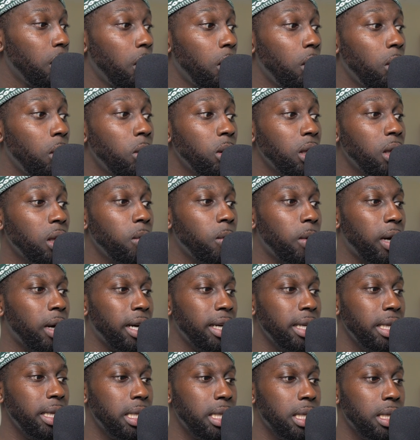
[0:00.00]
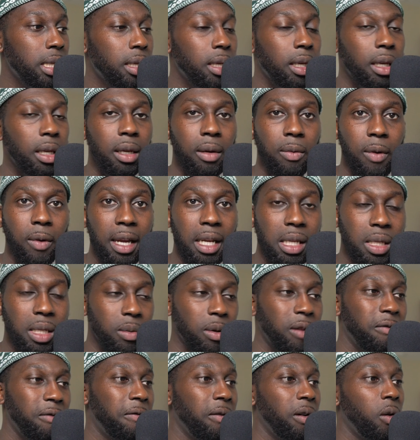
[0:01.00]
Otherwise, right? So
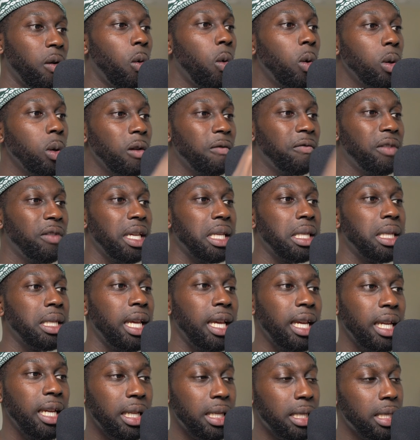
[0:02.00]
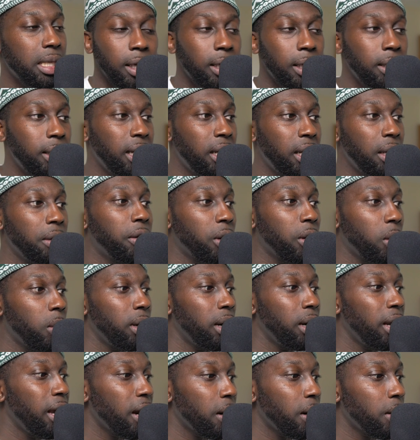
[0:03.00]
if all of these things didn't throw
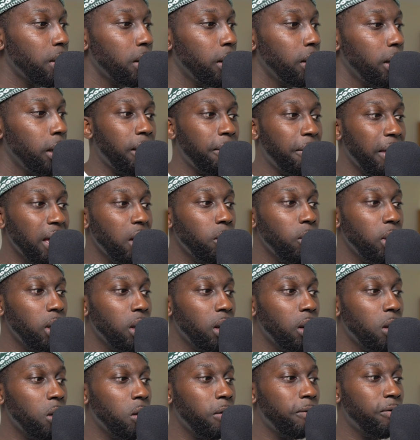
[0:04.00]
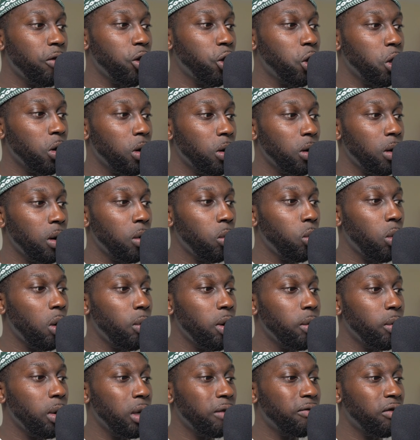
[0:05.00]
an error, then we know for sure what
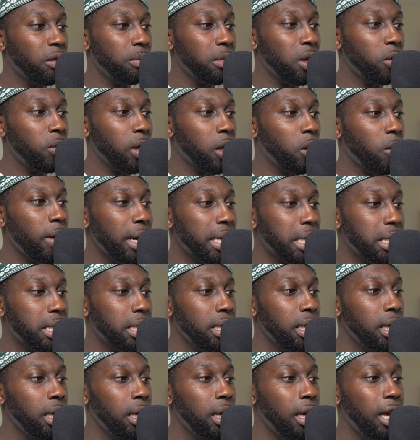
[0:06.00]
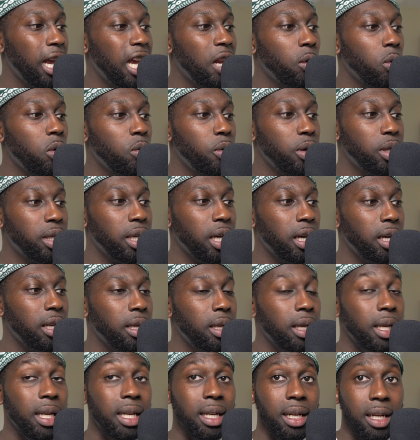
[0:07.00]
we want from the request and we
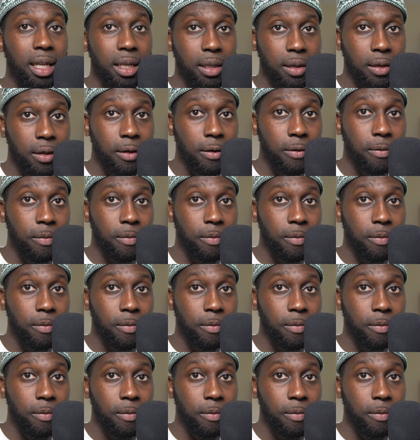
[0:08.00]
return nil.